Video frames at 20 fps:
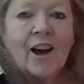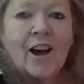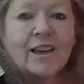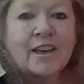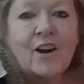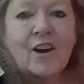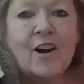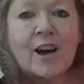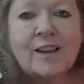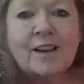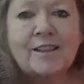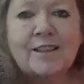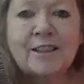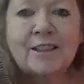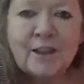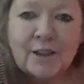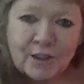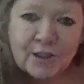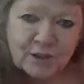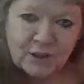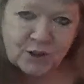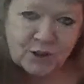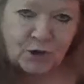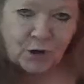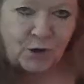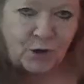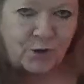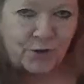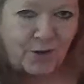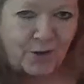Hi guys, it's
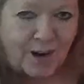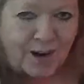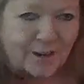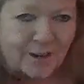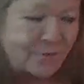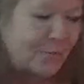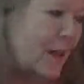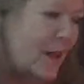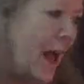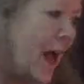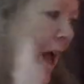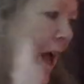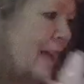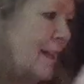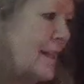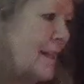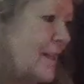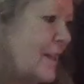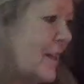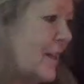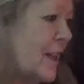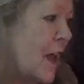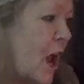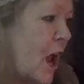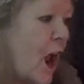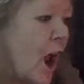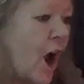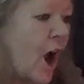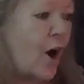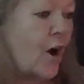Tova and
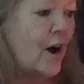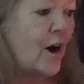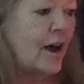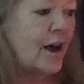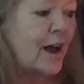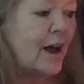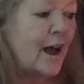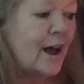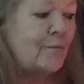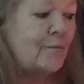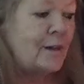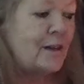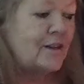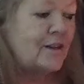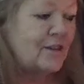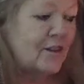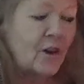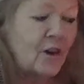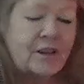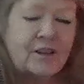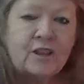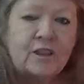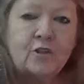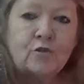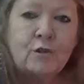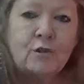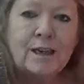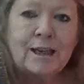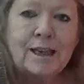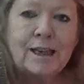I am excited
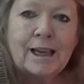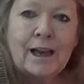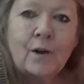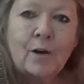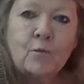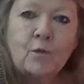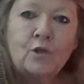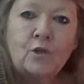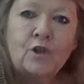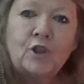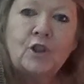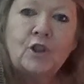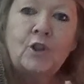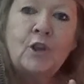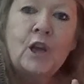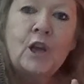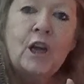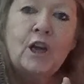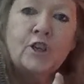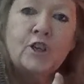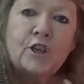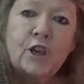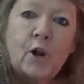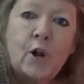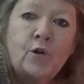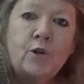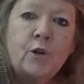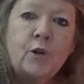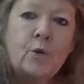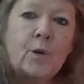really. I want to show
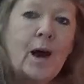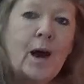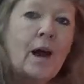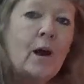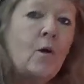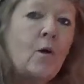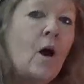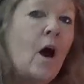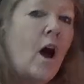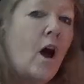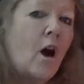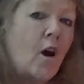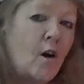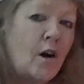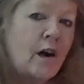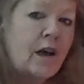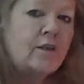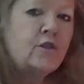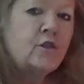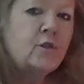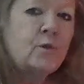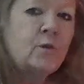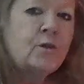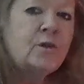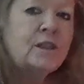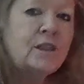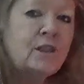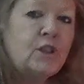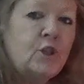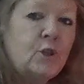you how I do
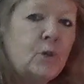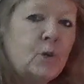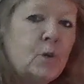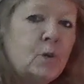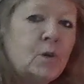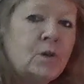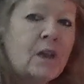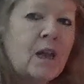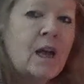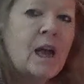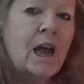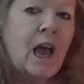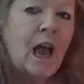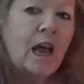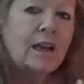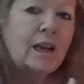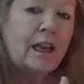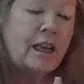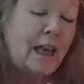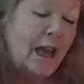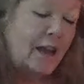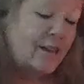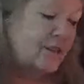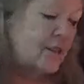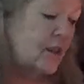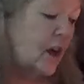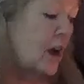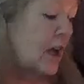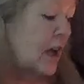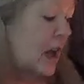sigils and
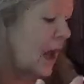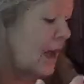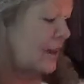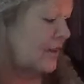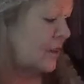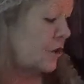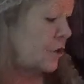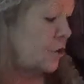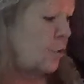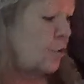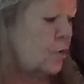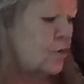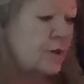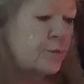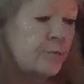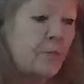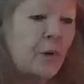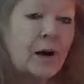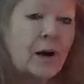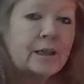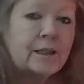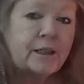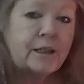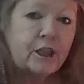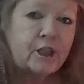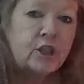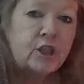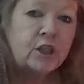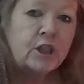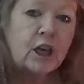yes, as a Norse
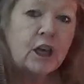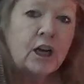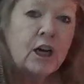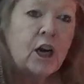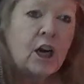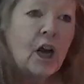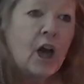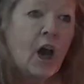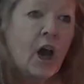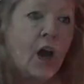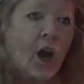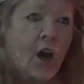practitioner, um, we